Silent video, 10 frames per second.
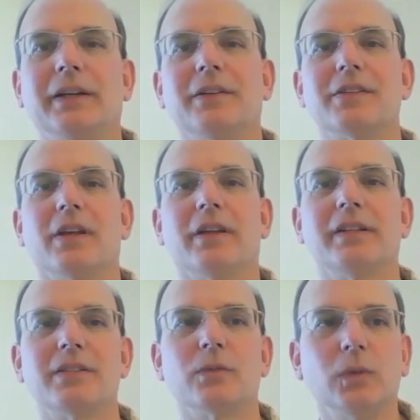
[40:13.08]
like there's all
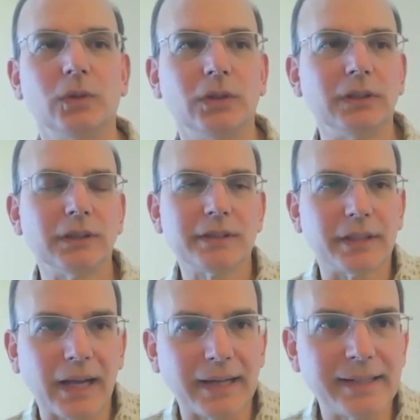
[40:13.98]
these rules
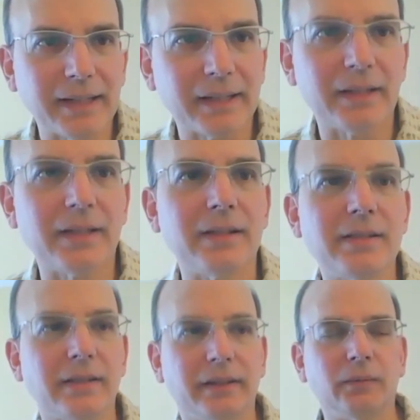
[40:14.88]
and
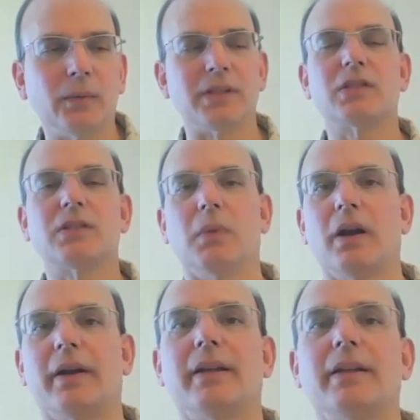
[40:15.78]
ideas and what's
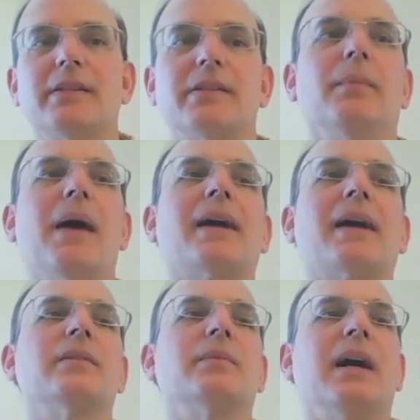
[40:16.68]
smartest to
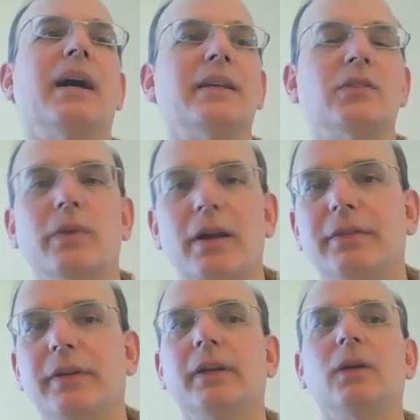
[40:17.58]
maximize your
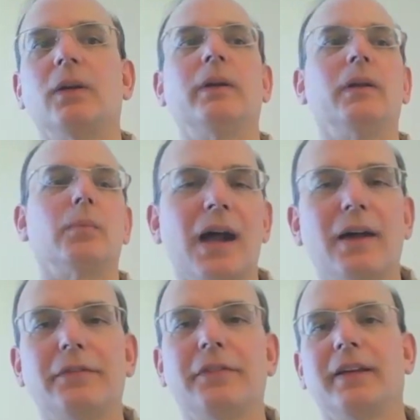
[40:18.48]
revenue and your
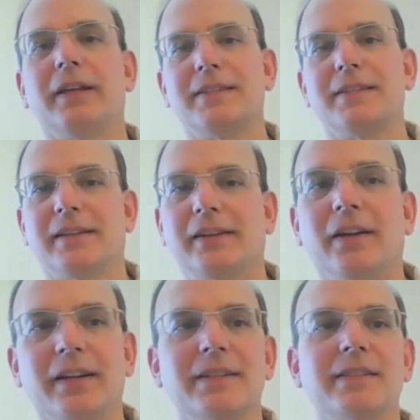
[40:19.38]
profits and
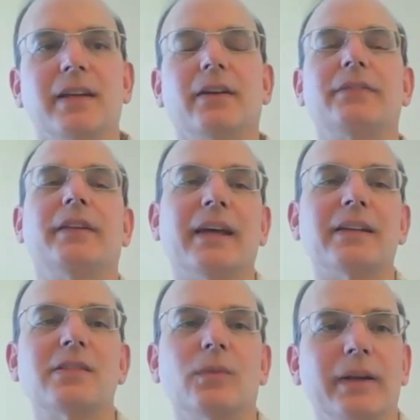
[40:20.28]
all this stuff and
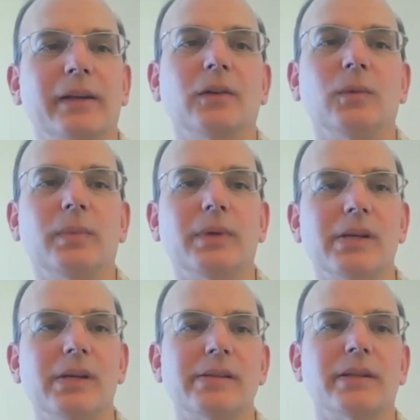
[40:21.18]
that's the way to do
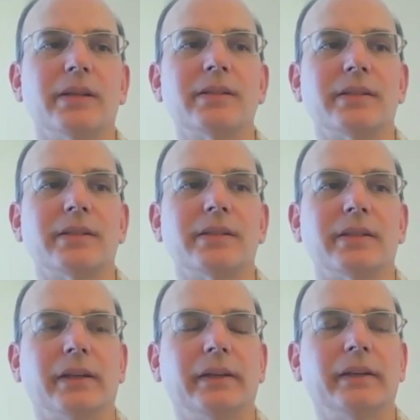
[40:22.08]
business
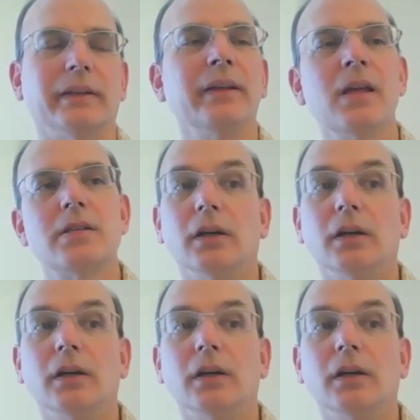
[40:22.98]
and